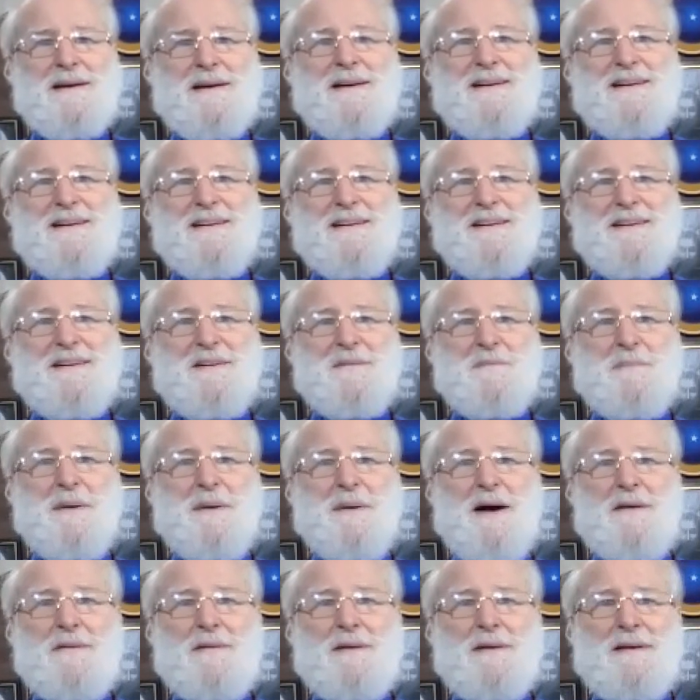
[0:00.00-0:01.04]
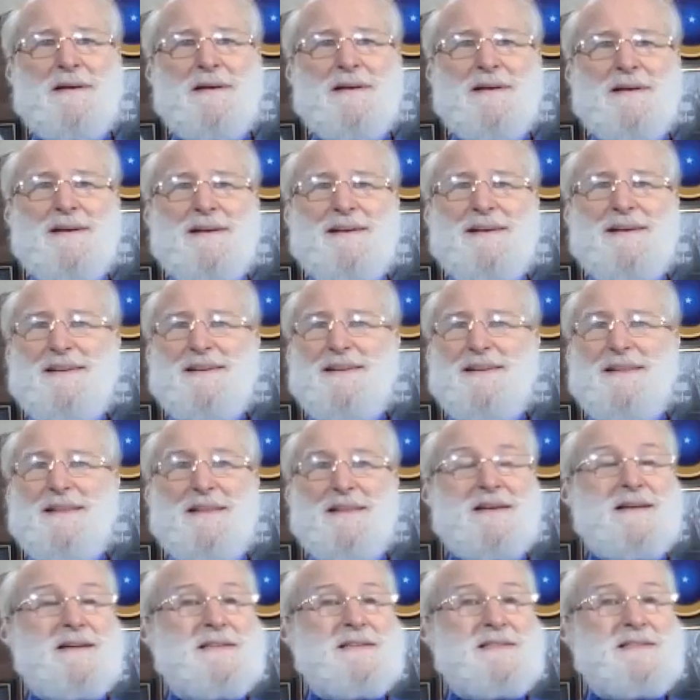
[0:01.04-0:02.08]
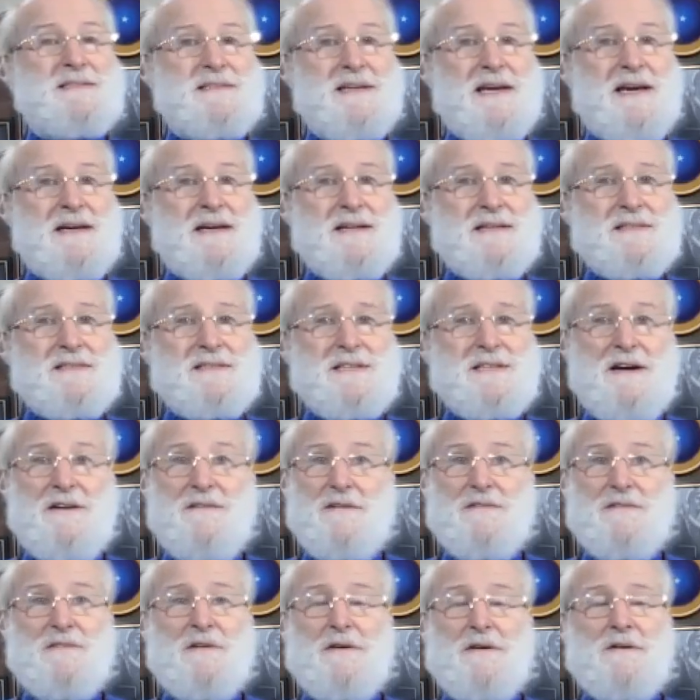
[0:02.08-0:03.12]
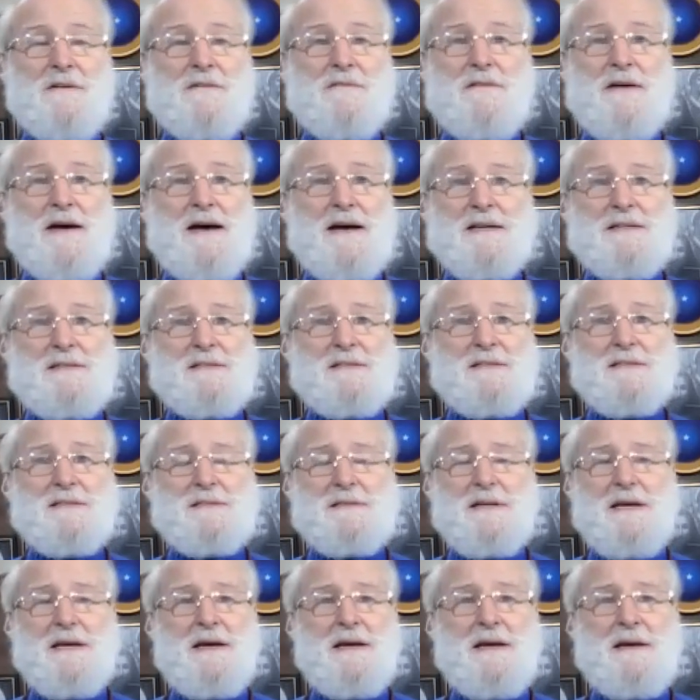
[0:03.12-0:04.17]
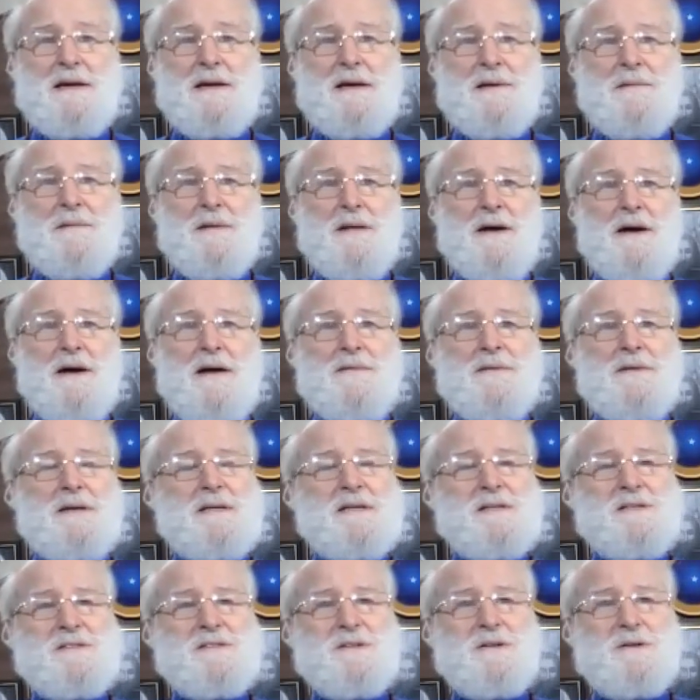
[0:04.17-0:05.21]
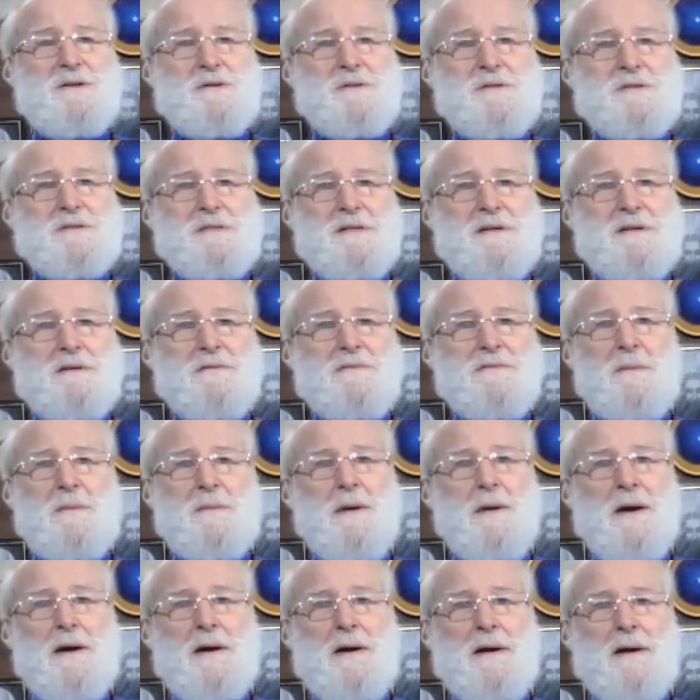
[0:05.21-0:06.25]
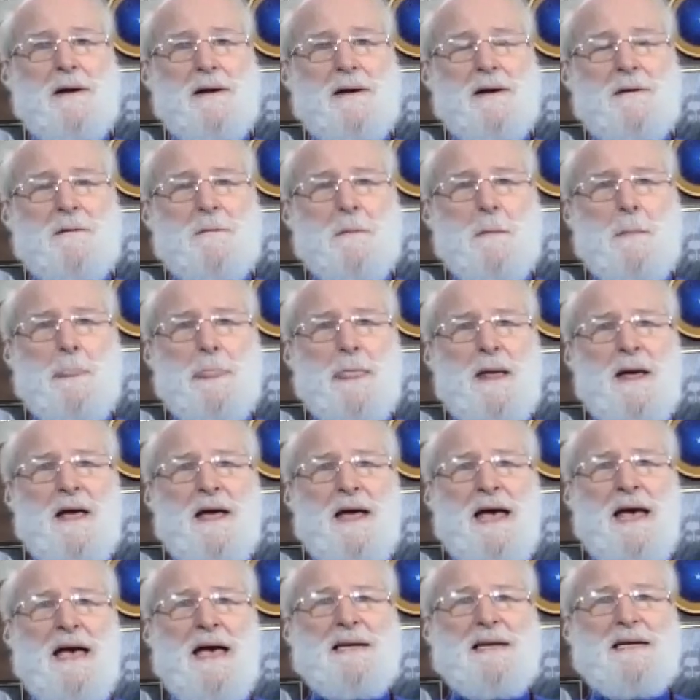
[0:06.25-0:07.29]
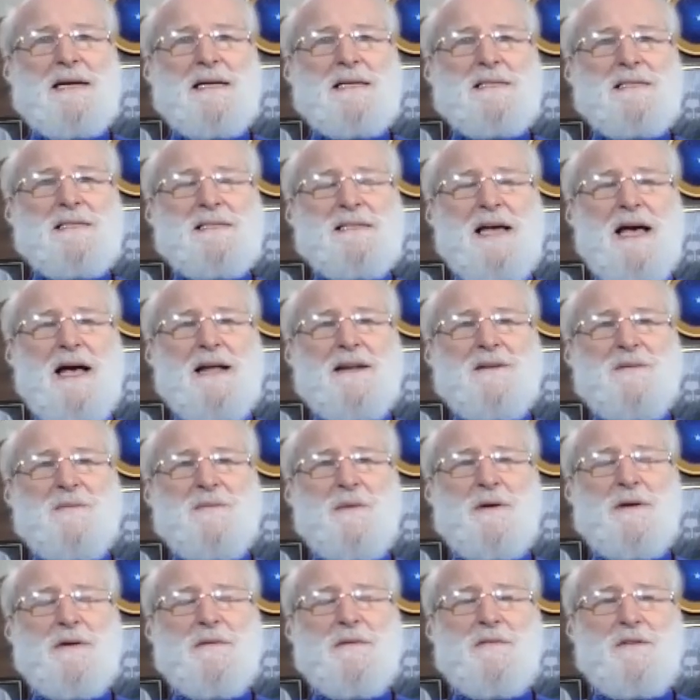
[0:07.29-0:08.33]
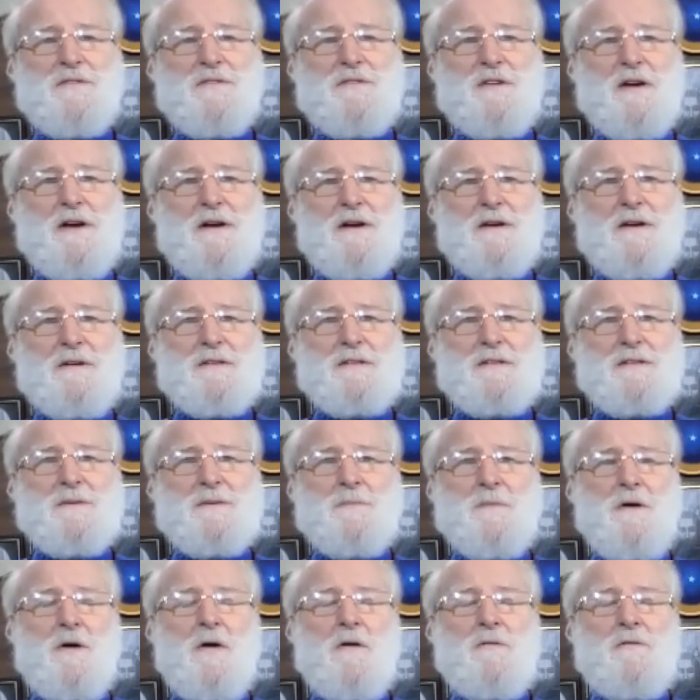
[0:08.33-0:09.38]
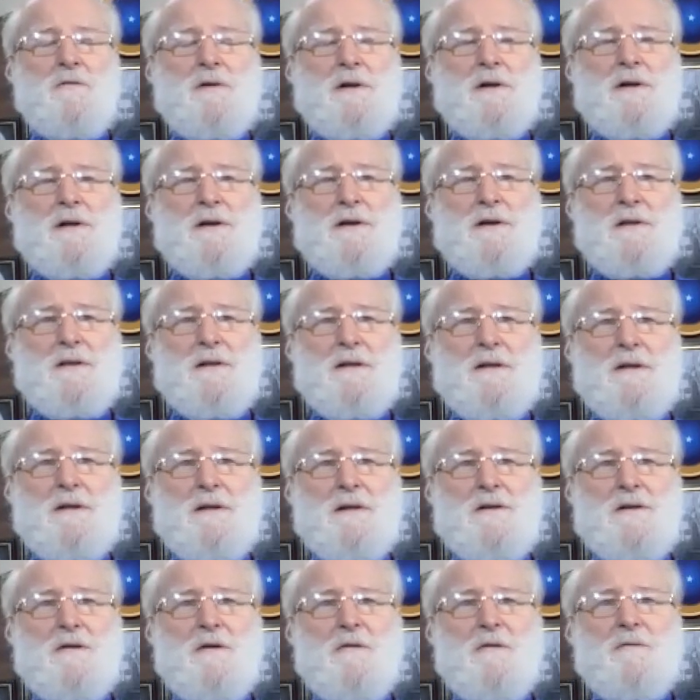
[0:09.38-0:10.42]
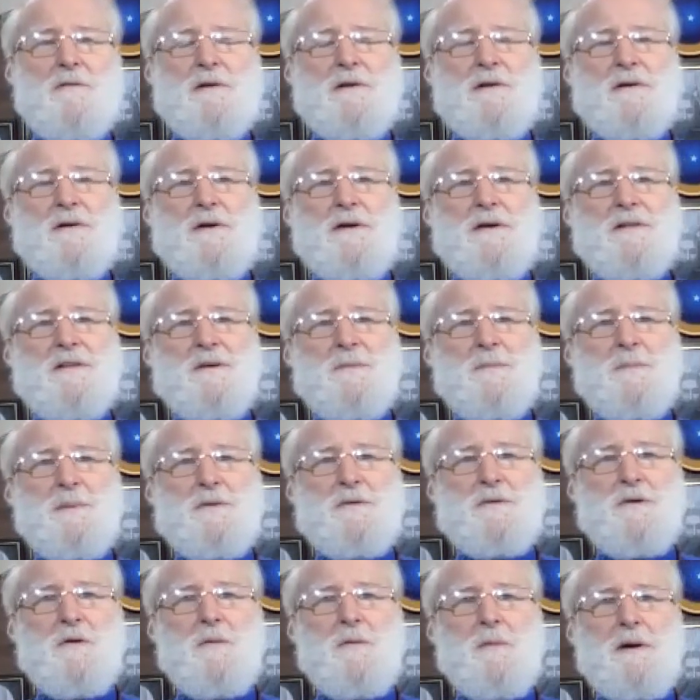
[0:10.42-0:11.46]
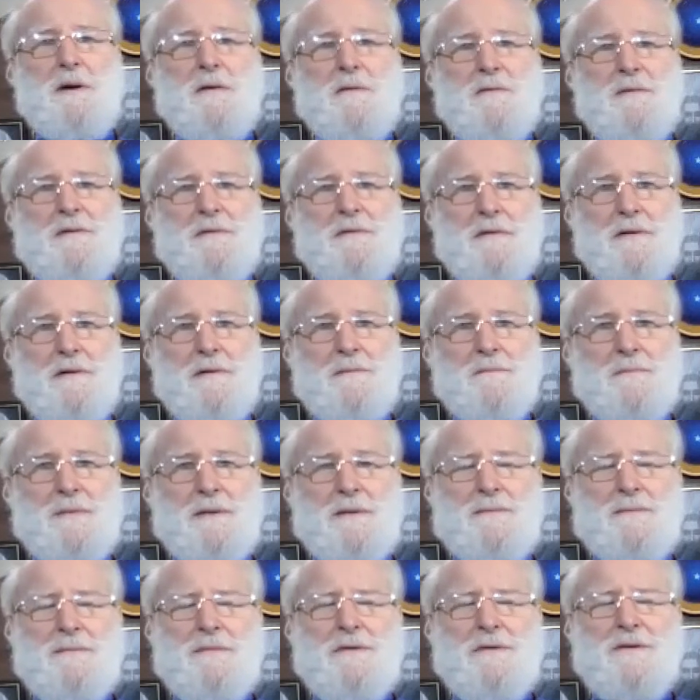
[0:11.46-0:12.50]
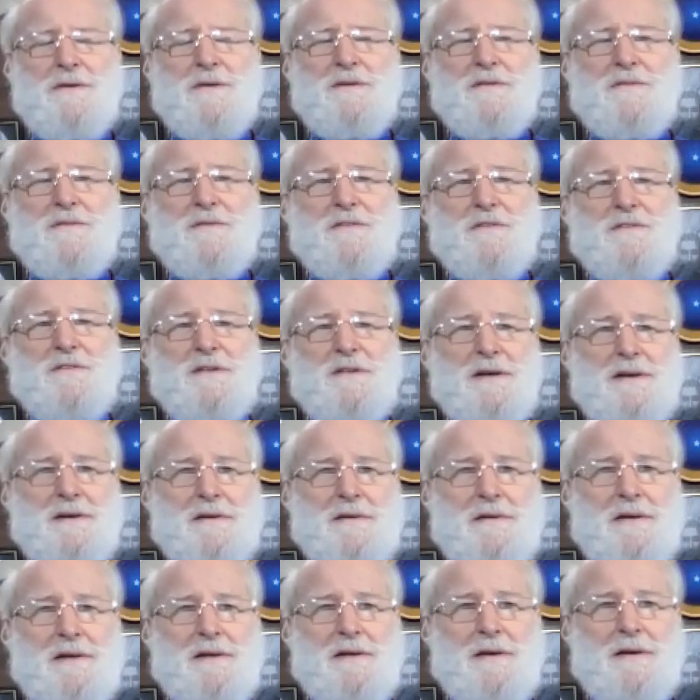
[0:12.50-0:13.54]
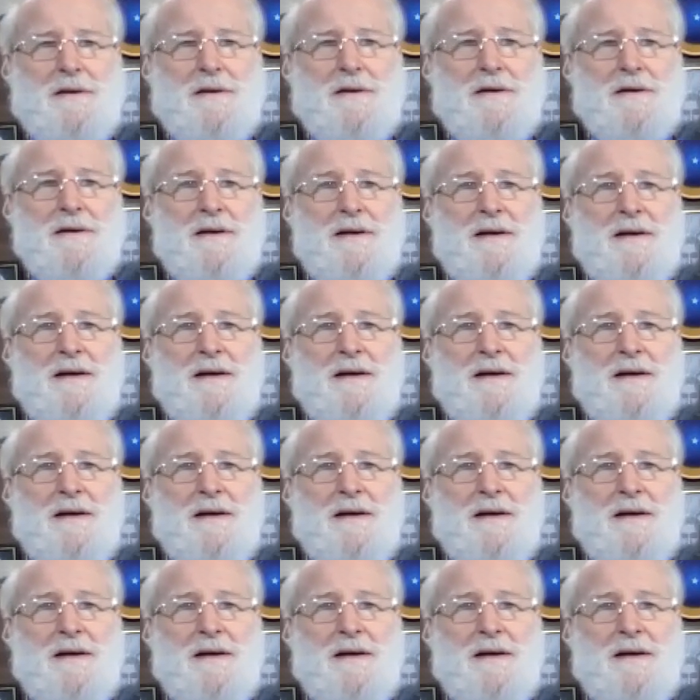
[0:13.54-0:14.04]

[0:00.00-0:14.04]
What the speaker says: about the estate itself, a very vast estate on the east coast of America. And I sat in one of the chairs overlooking the Potomac River, beautiful scenery there.